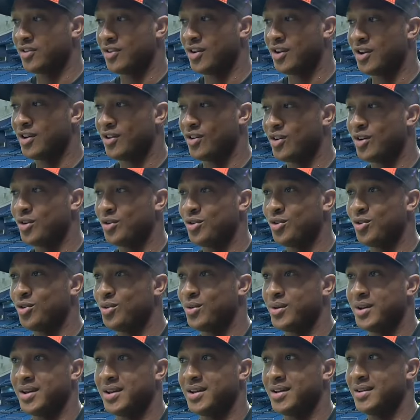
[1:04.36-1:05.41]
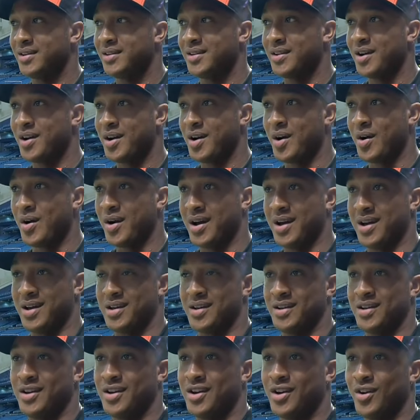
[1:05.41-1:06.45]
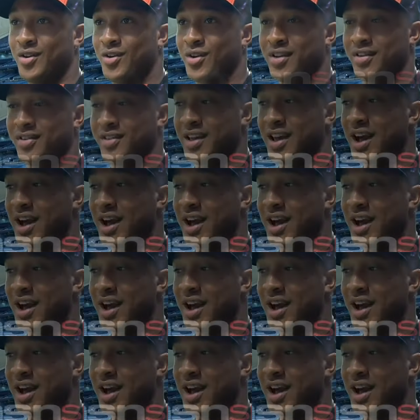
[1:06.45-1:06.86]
That's all I know how to do. And I couldn't